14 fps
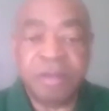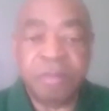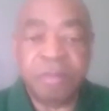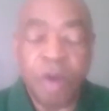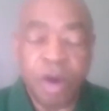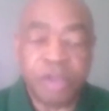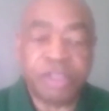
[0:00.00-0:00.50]

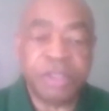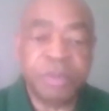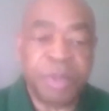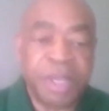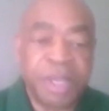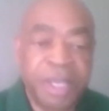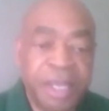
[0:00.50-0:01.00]
marching
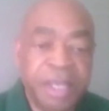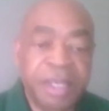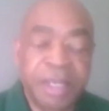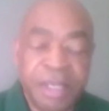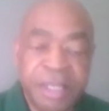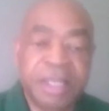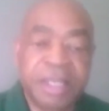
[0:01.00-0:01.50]
band,
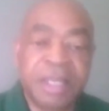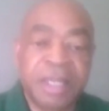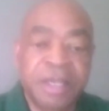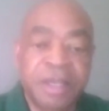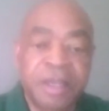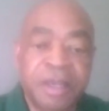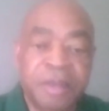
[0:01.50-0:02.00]
glee
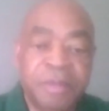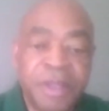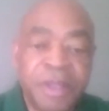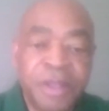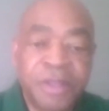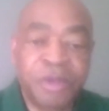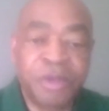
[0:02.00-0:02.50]
club,
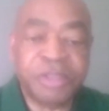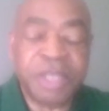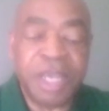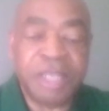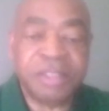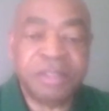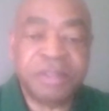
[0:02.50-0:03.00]
those
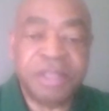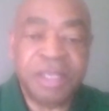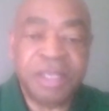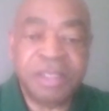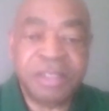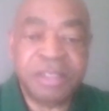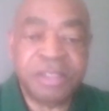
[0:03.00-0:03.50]
kinds of things.